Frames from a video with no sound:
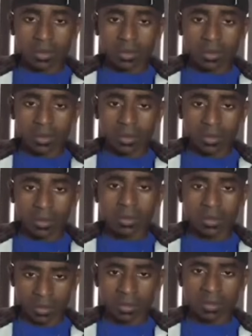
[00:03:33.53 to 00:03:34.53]

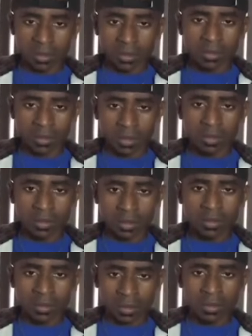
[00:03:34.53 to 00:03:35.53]

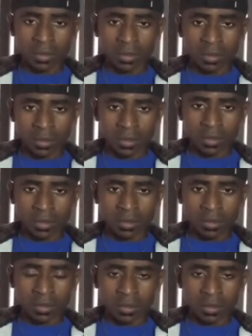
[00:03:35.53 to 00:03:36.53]

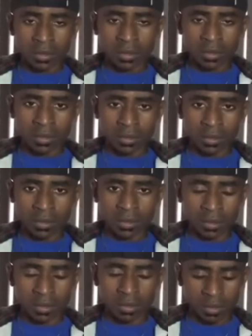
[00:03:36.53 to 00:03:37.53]

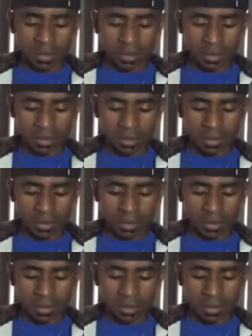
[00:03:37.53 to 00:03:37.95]
The person shown says nothing.